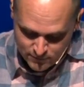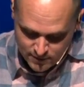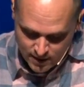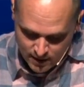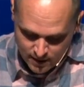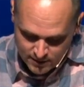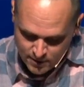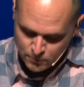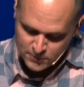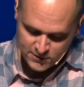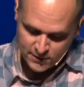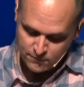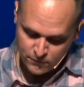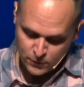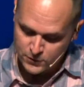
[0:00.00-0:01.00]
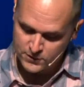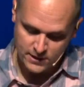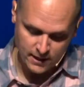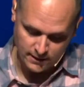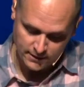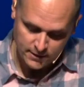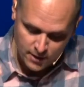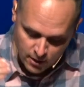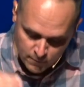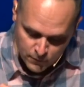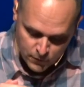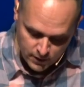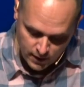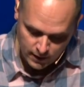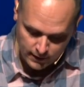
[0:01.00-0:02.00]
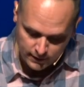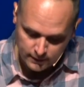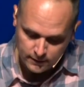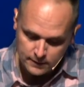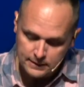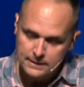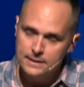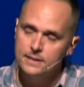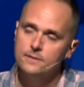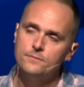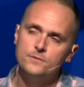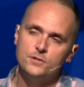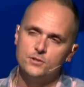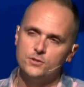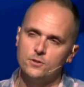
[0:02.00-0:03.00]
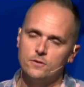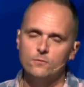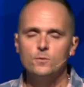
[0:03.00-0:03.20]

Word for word: uh, I almost said verse 9. Number 9, live to serve.